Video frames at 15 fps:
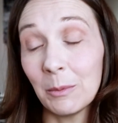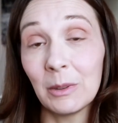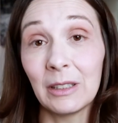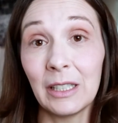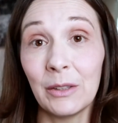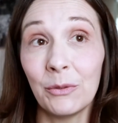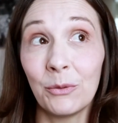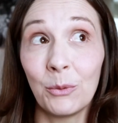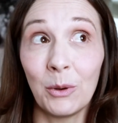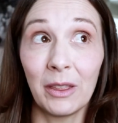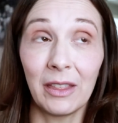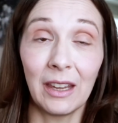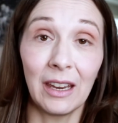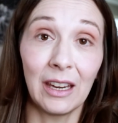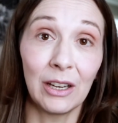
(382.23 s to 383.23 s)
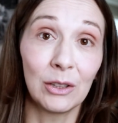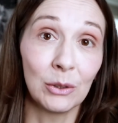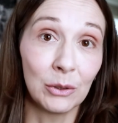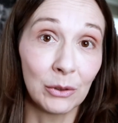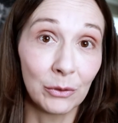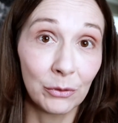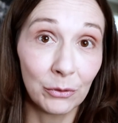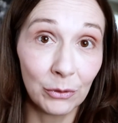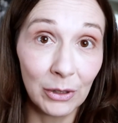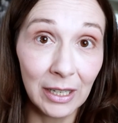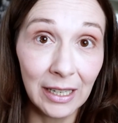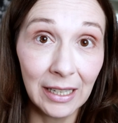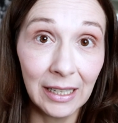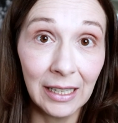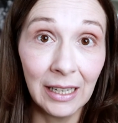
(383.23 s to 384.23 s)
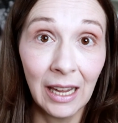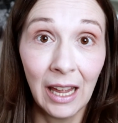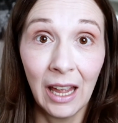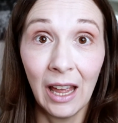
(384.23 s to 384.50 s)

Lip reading: relief with a gluten-free,